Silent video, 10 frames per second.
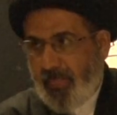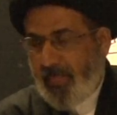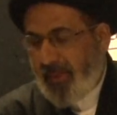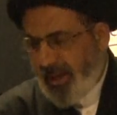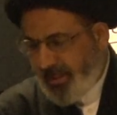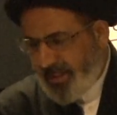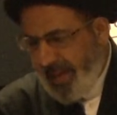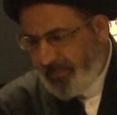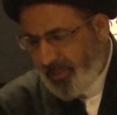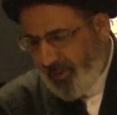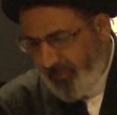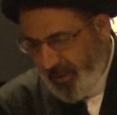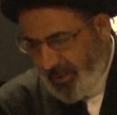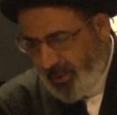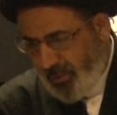The example of the
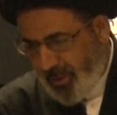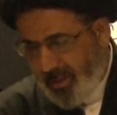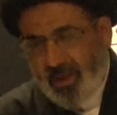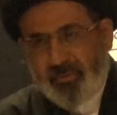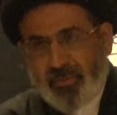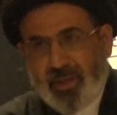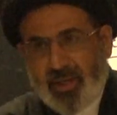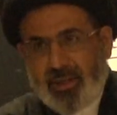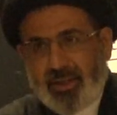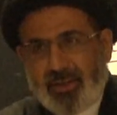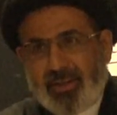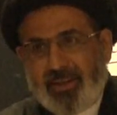tea was not very clear.